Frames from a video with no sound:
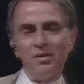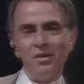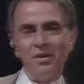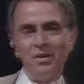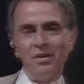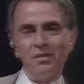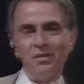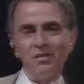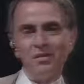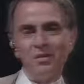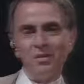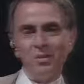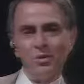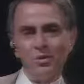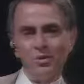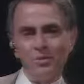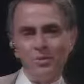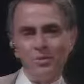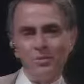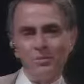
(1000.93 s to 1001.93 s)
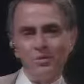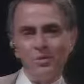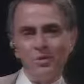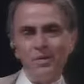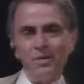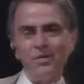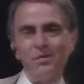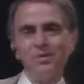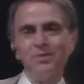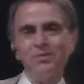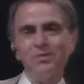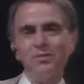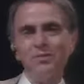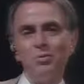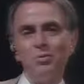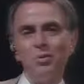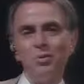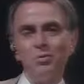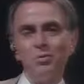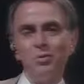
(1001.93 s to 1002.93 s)
and so on. So
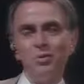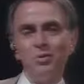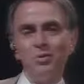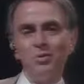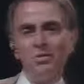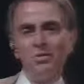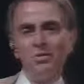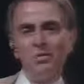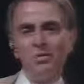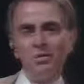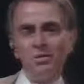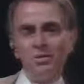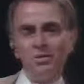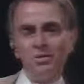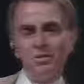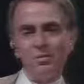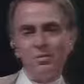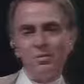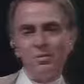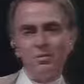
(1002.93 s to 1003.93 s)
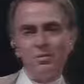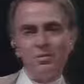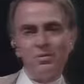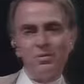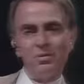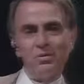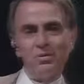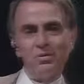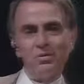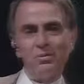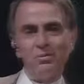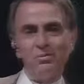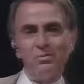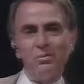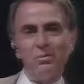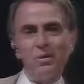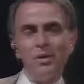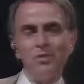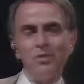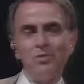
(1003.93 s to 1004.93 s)
when we are dealing with
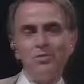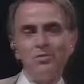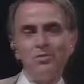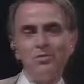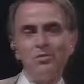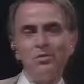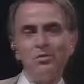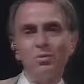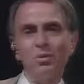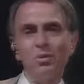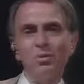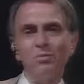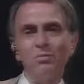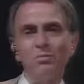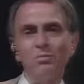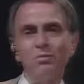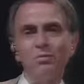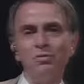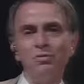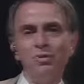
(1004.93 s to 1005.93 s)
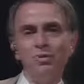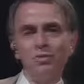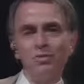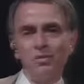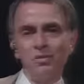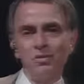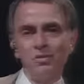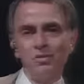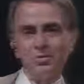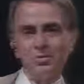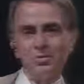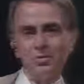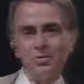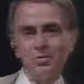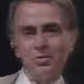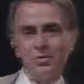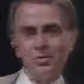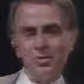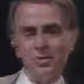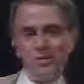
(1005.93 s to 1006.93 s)
matters of quantum physics,
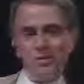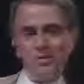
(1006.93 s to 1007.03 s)
where